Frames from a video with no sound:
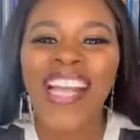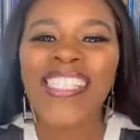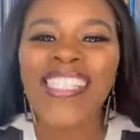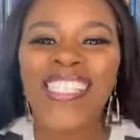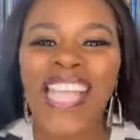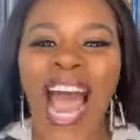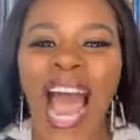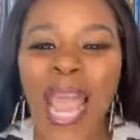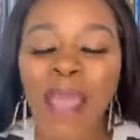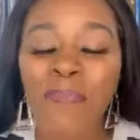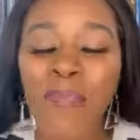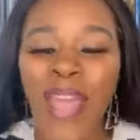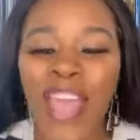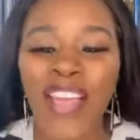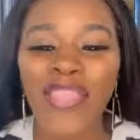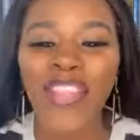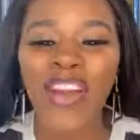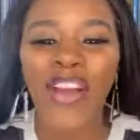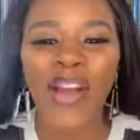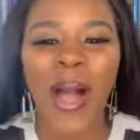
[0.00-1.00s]
Type
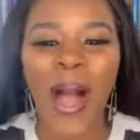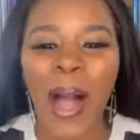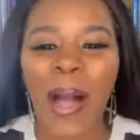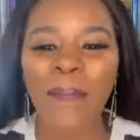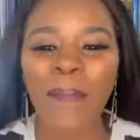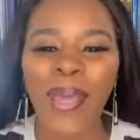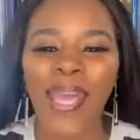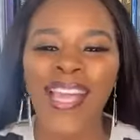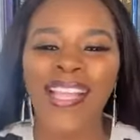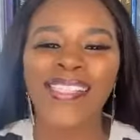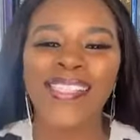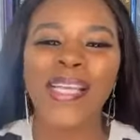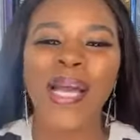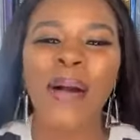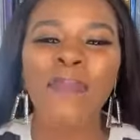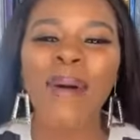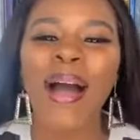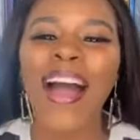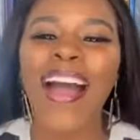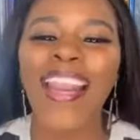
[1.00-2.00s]
in the comments.
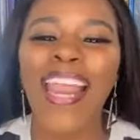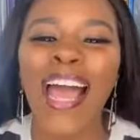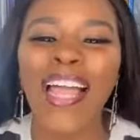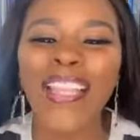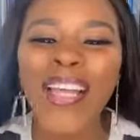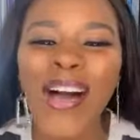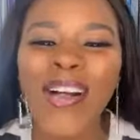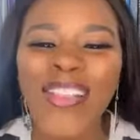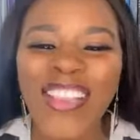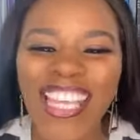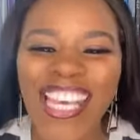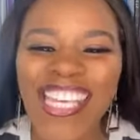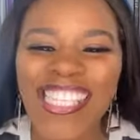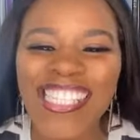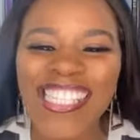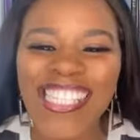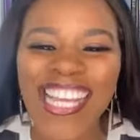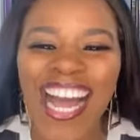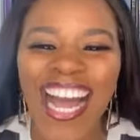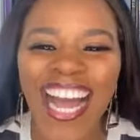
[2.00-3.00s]
Come on. Hello,
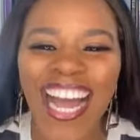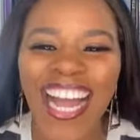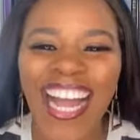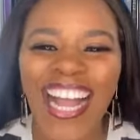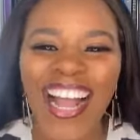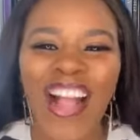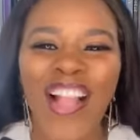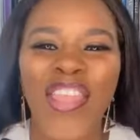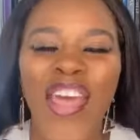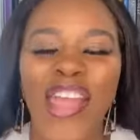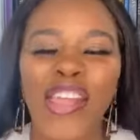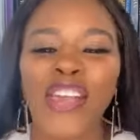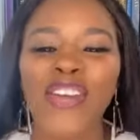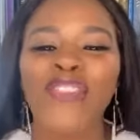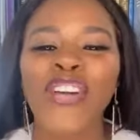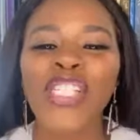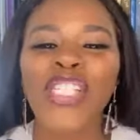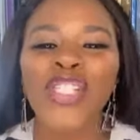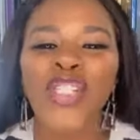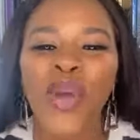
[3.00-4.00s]
Lisa. Thank you
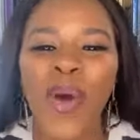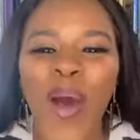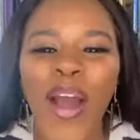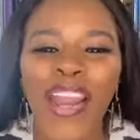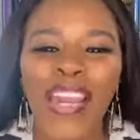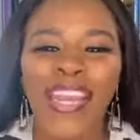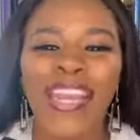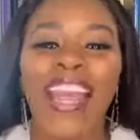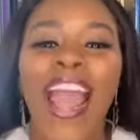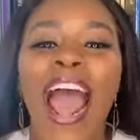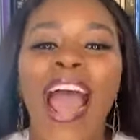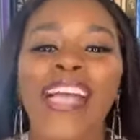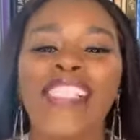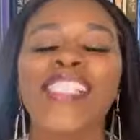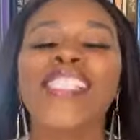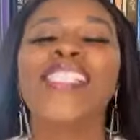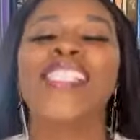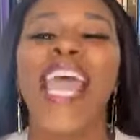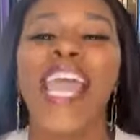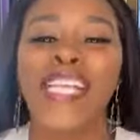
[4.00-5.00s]
for joining. Guys,
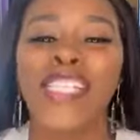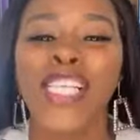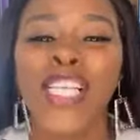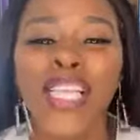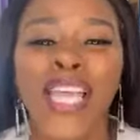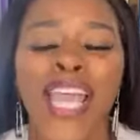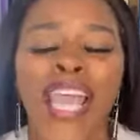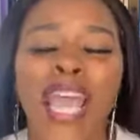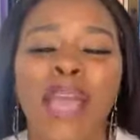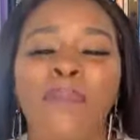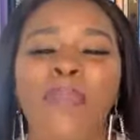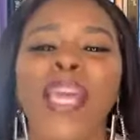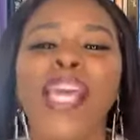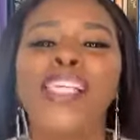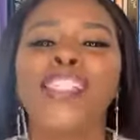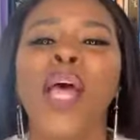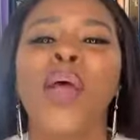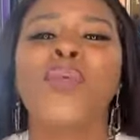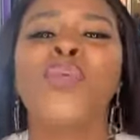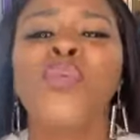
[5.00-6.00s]
stay to the end
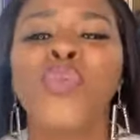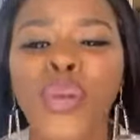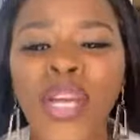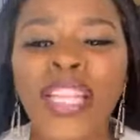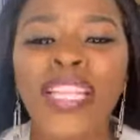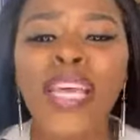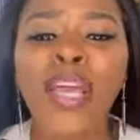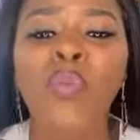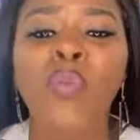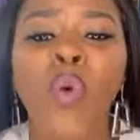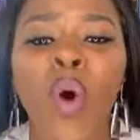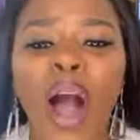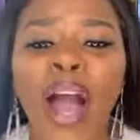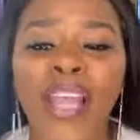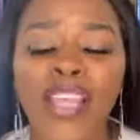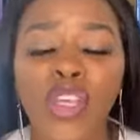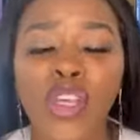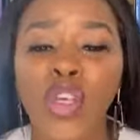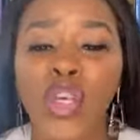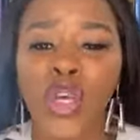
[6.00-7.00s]
because I really
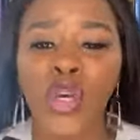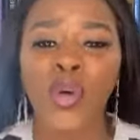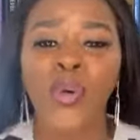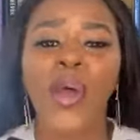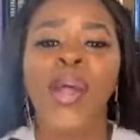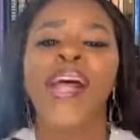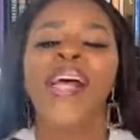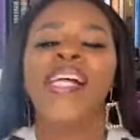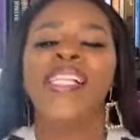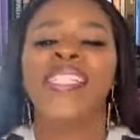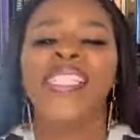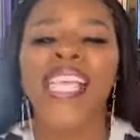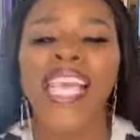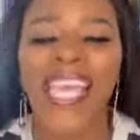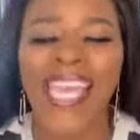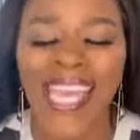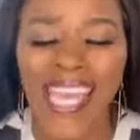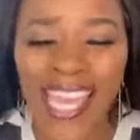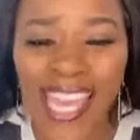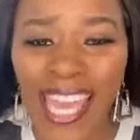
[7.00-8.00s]
want you to
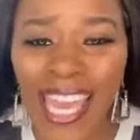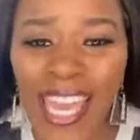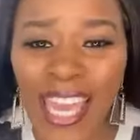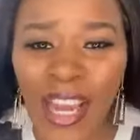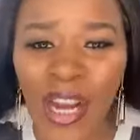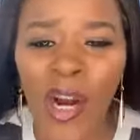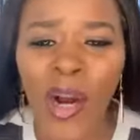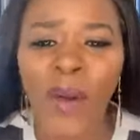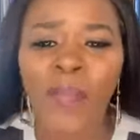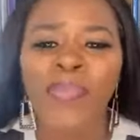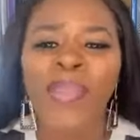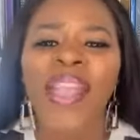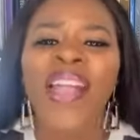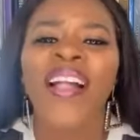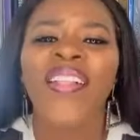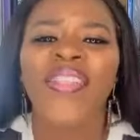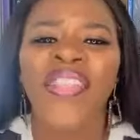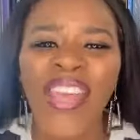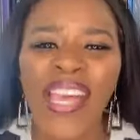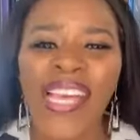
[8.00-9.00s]
hear
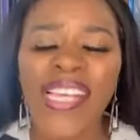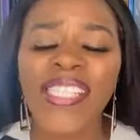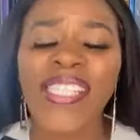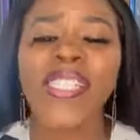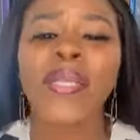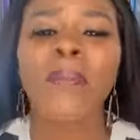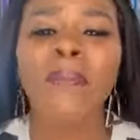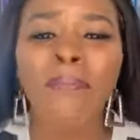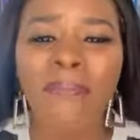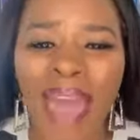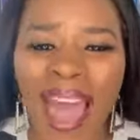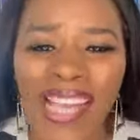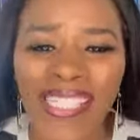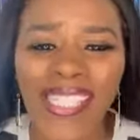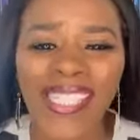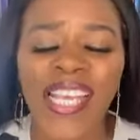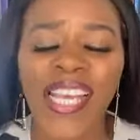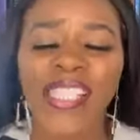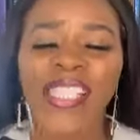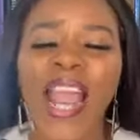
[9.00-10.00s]
this
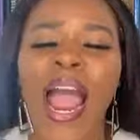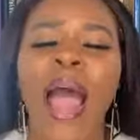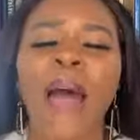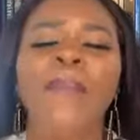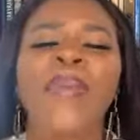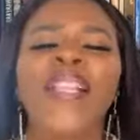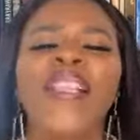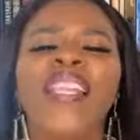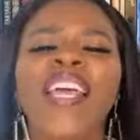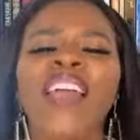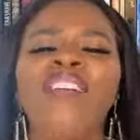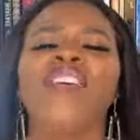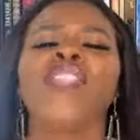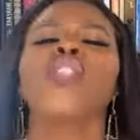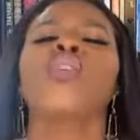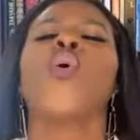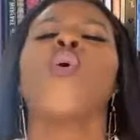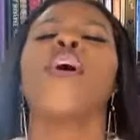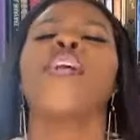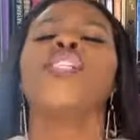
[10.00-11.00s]
message. I believe it's
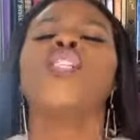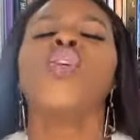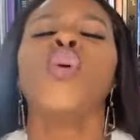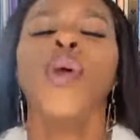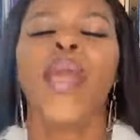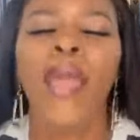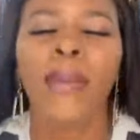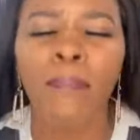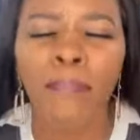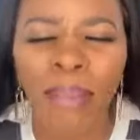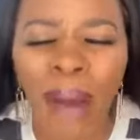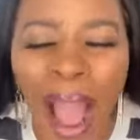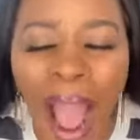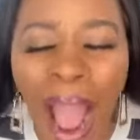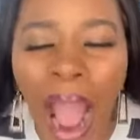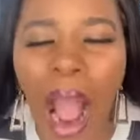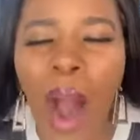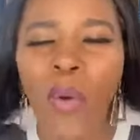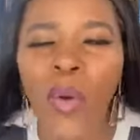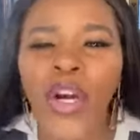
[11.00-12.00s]
going to
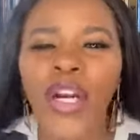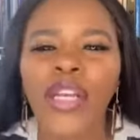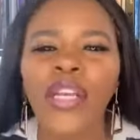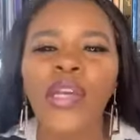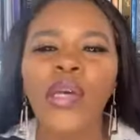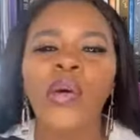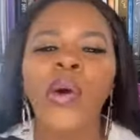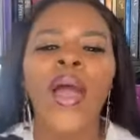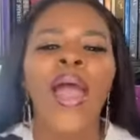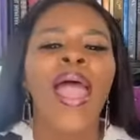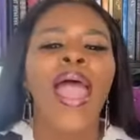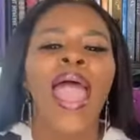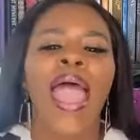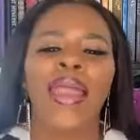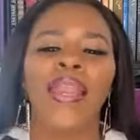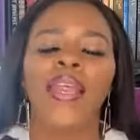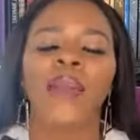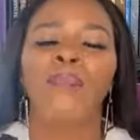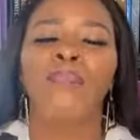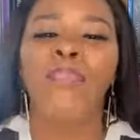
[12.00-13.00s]
empower you
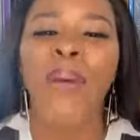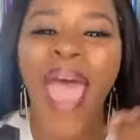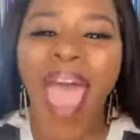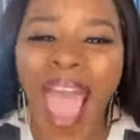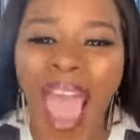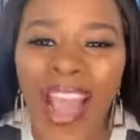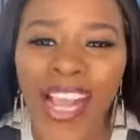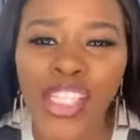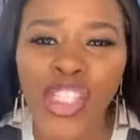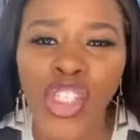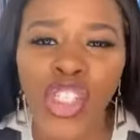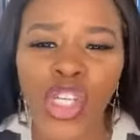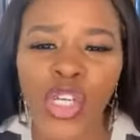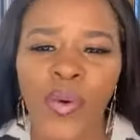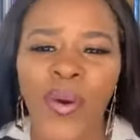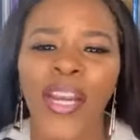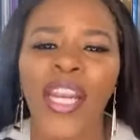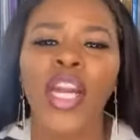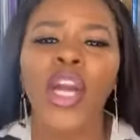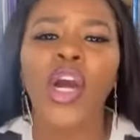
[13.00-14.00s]
and impact
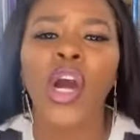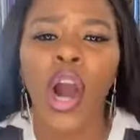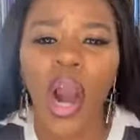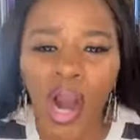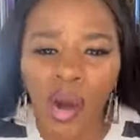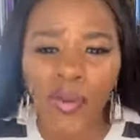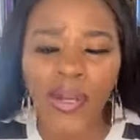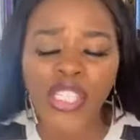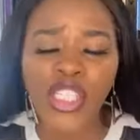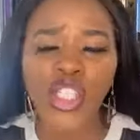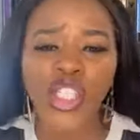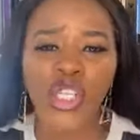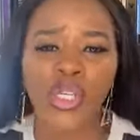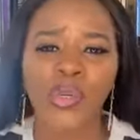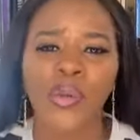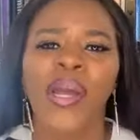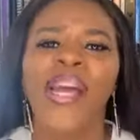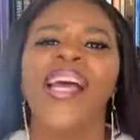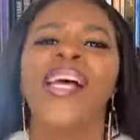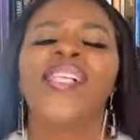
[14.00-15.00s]
you and encourage
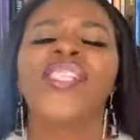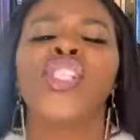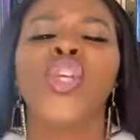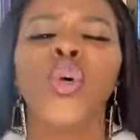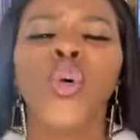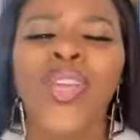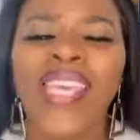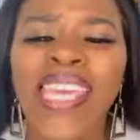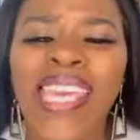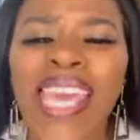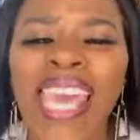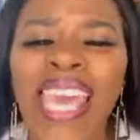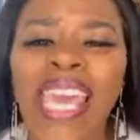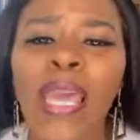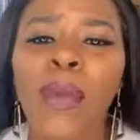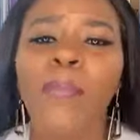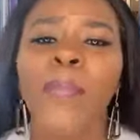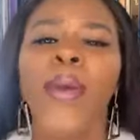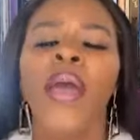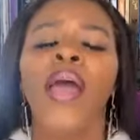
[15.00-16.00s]
you to
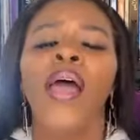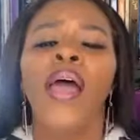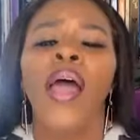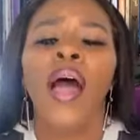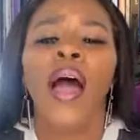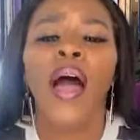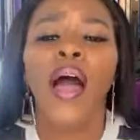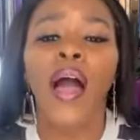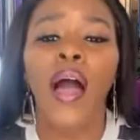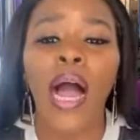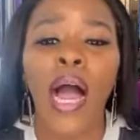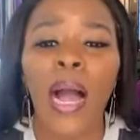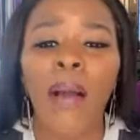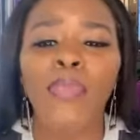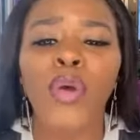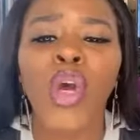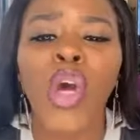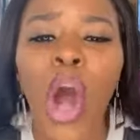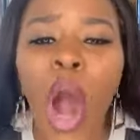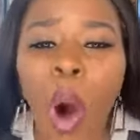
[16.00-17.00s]
keep
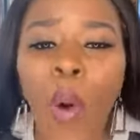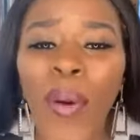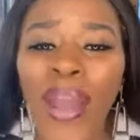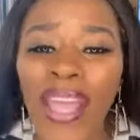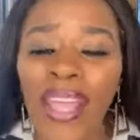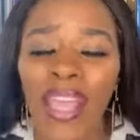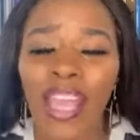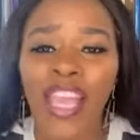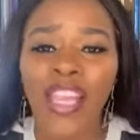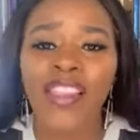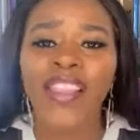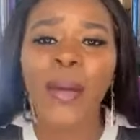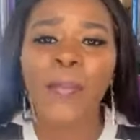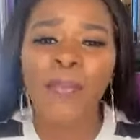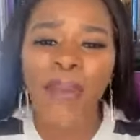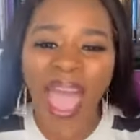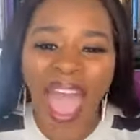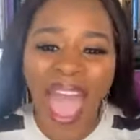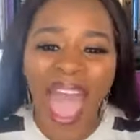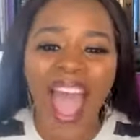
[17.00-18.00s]
uh, going in the
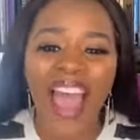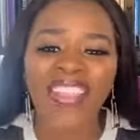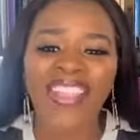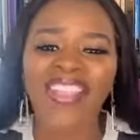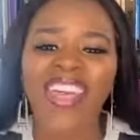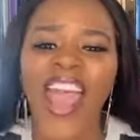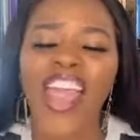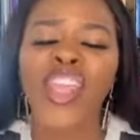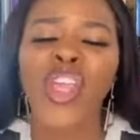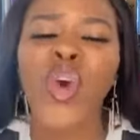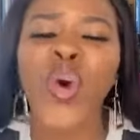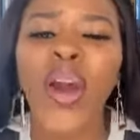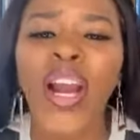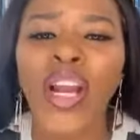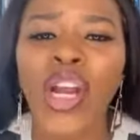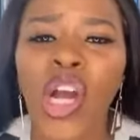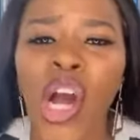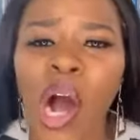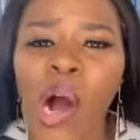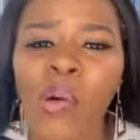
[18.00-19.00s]
path that you are
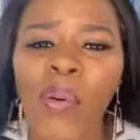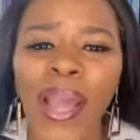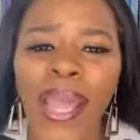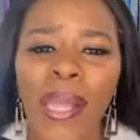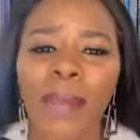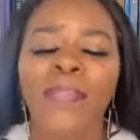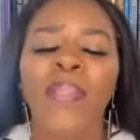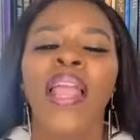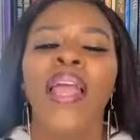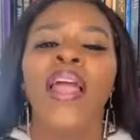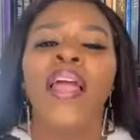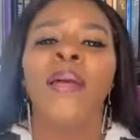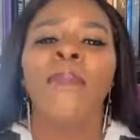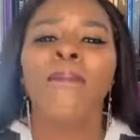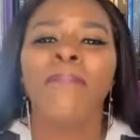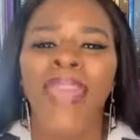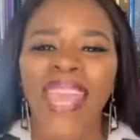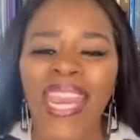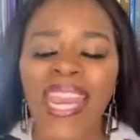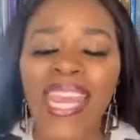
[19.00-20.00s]
going.
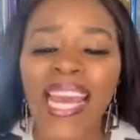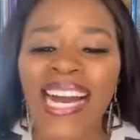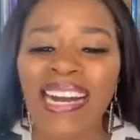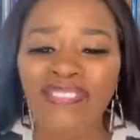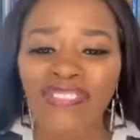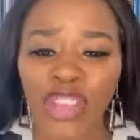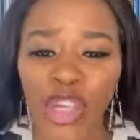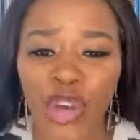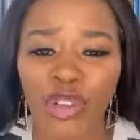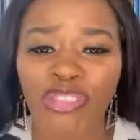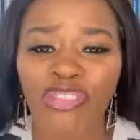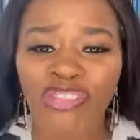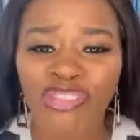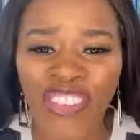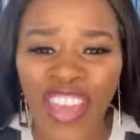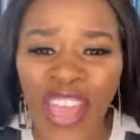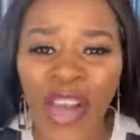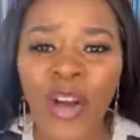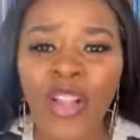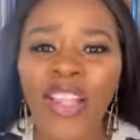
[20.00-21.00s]
Many of you
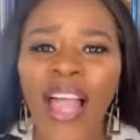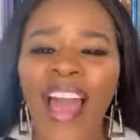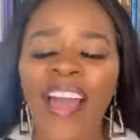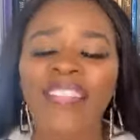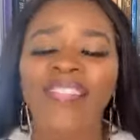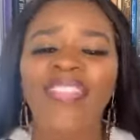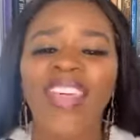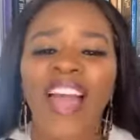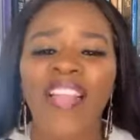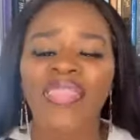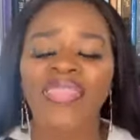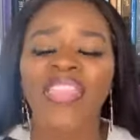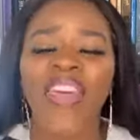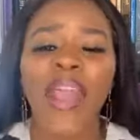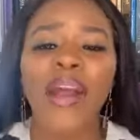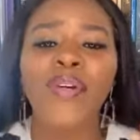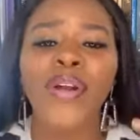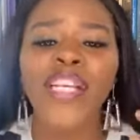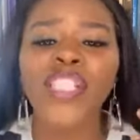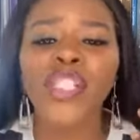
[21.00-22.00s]
feel like that
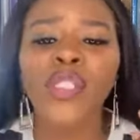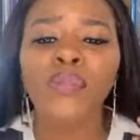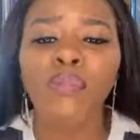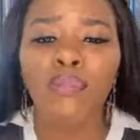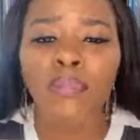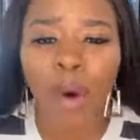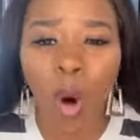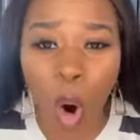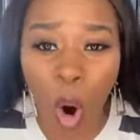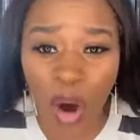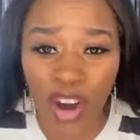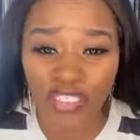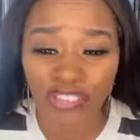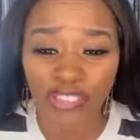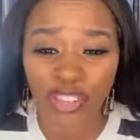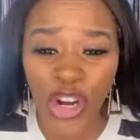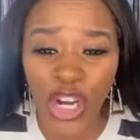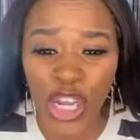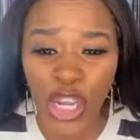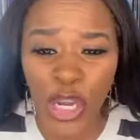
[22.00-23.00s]
there is more
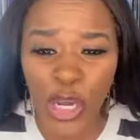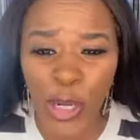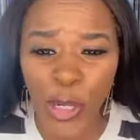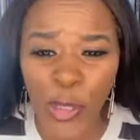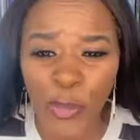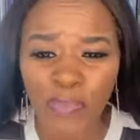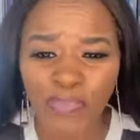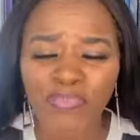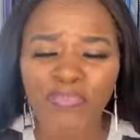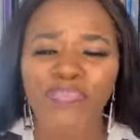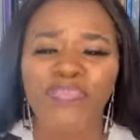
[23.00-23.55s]
for you